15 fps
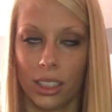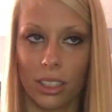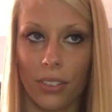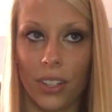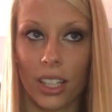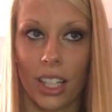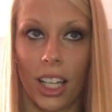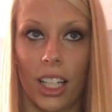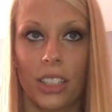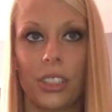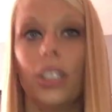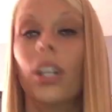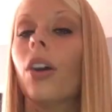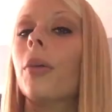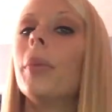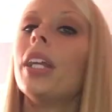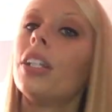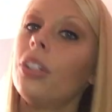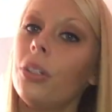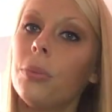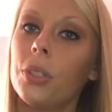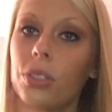stuff like that. So I made a
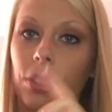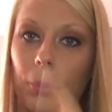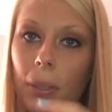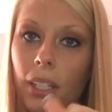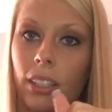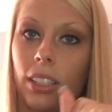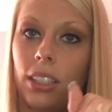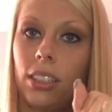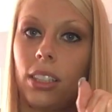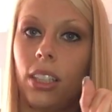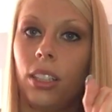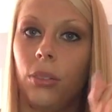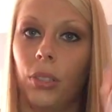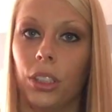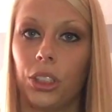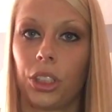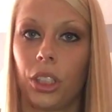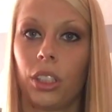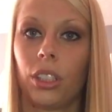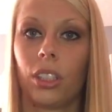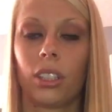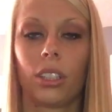new music playlist, which
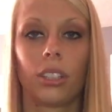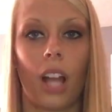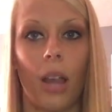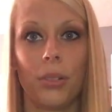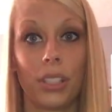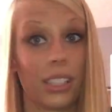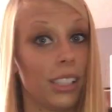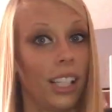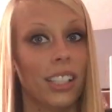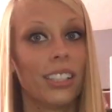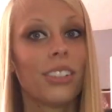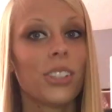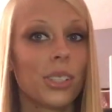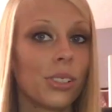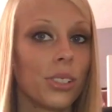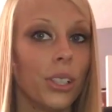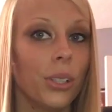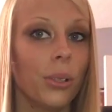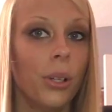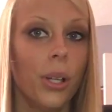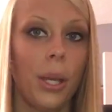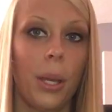I was excited to listen
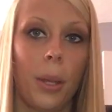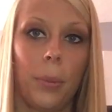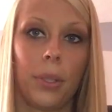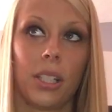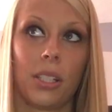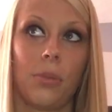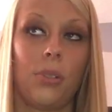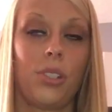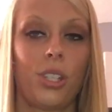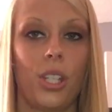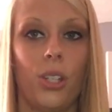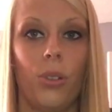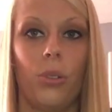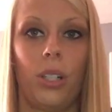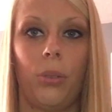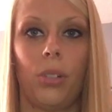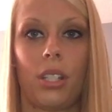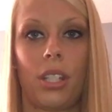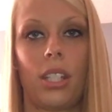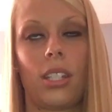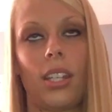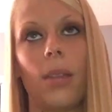to because it was new and it
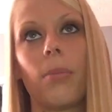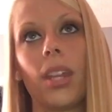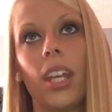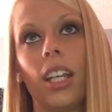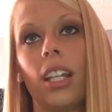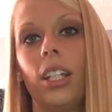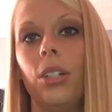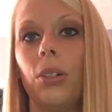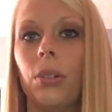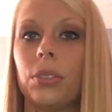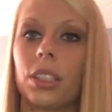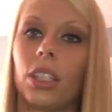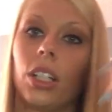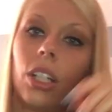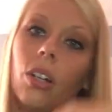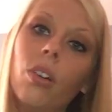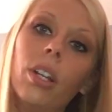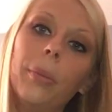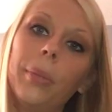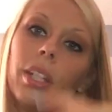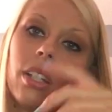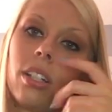wasn't the same thing, and I knew I wasn't gonna go in
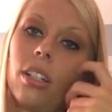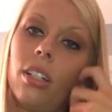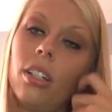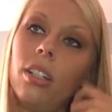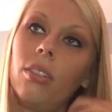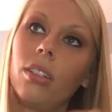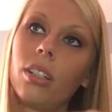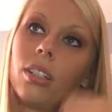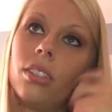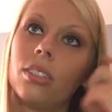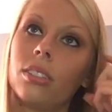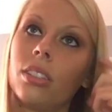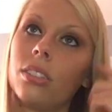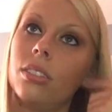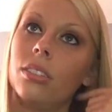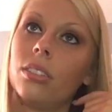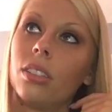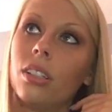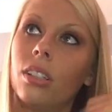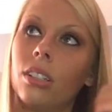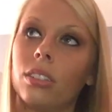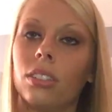and be like, all right, well I can listen to like two
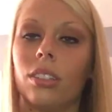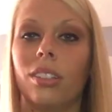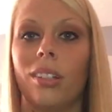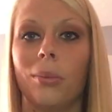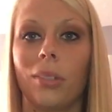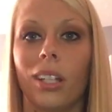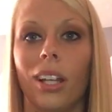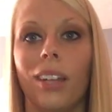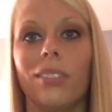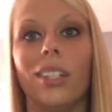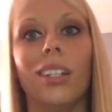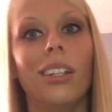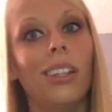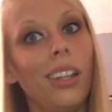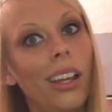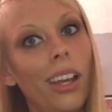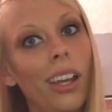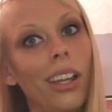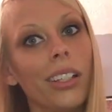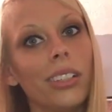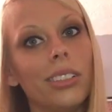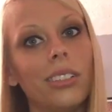songs and then I'm gonna have to hit
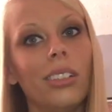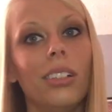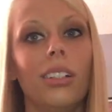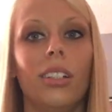next,